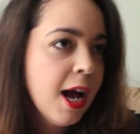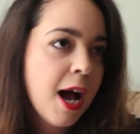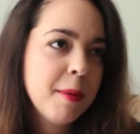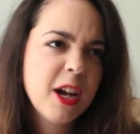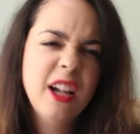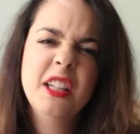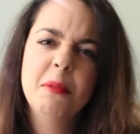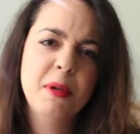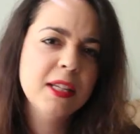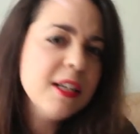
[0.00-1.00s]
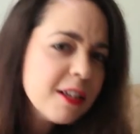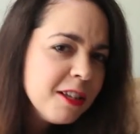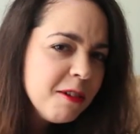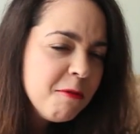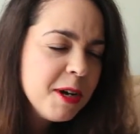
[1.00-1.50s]
He got a little
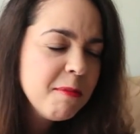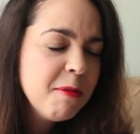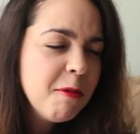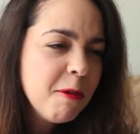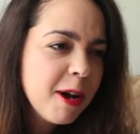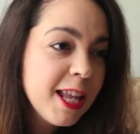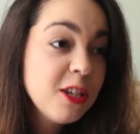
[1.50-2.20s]
political at one point.